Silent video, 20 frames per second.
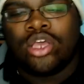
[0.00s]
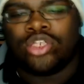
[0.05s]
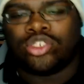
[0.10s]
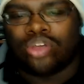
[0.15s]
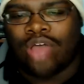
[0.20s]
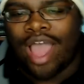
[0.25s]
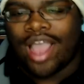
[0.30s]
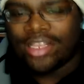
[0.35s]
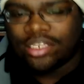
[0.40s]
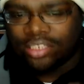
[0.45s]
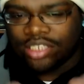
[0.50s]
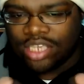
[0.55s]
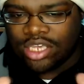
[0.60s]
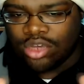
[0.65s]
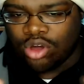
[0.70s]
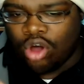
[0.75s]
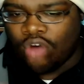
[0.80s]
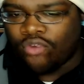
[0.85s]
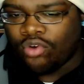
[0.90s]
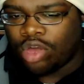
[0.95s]
So that's
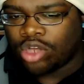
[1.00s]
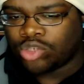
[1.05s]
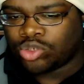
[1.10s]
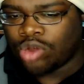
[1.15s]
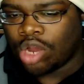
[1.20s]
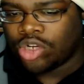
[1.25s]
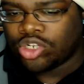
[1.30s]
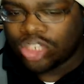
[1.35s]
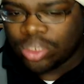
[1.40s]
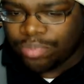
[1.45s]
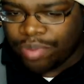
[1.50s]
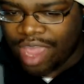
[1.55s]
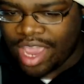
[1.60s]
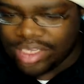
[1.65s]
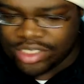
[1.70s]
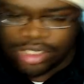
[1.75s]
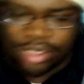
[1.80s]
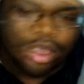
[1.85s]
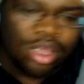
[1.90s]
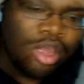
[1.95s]
the overall structure and the
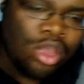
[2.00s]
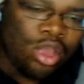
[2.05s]
pacing.